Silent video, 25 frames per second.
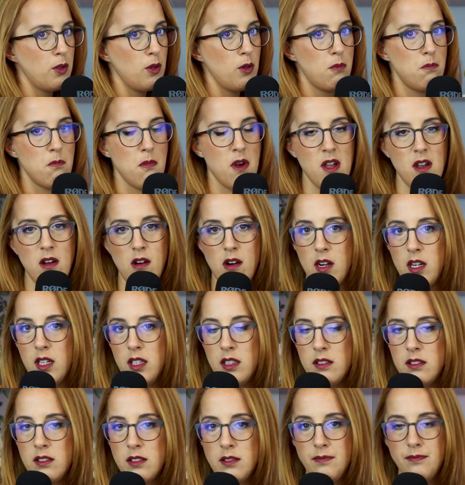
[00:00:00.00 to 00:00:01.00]
broke my
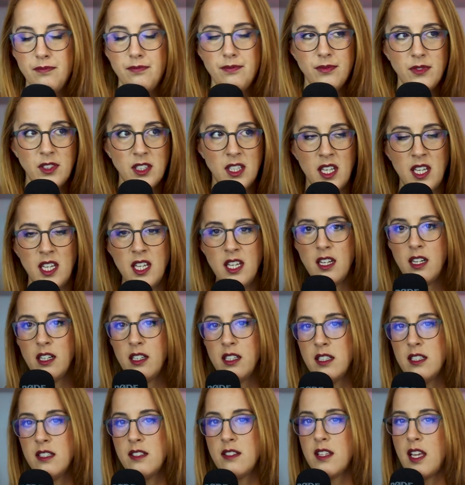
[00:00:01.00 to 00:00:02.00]
heart, here
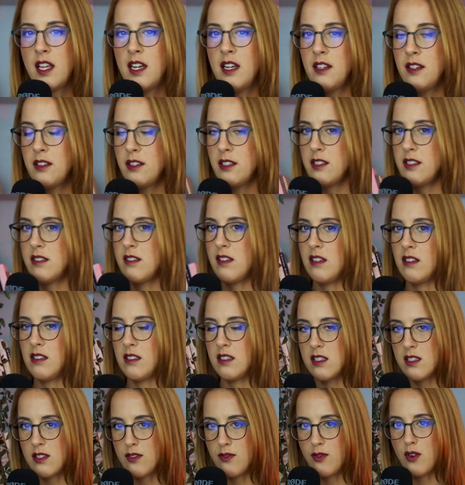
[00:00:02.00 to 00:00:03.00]
is another
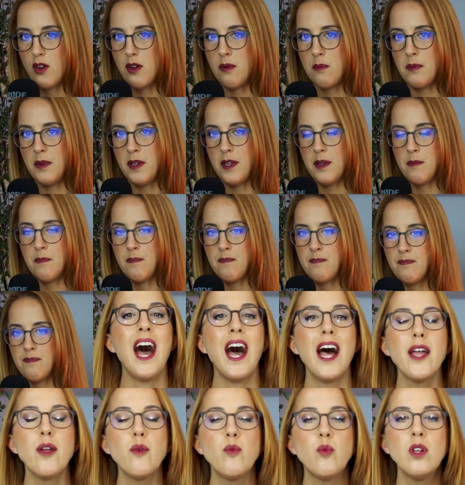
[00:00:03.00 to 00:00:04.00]
sentence from him.
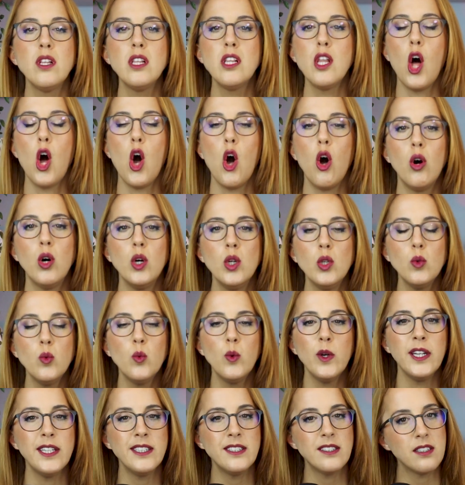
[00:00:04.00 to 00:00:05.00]
I will
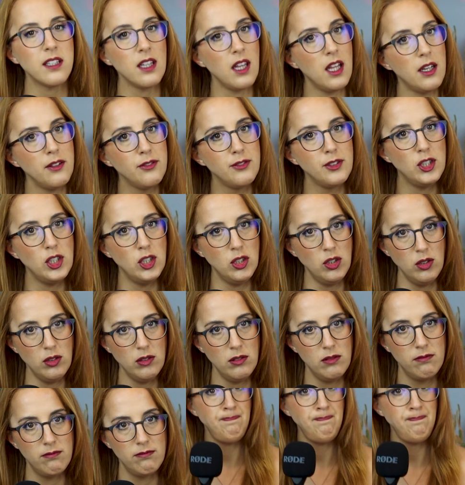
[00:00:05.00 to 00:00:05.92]
always love you.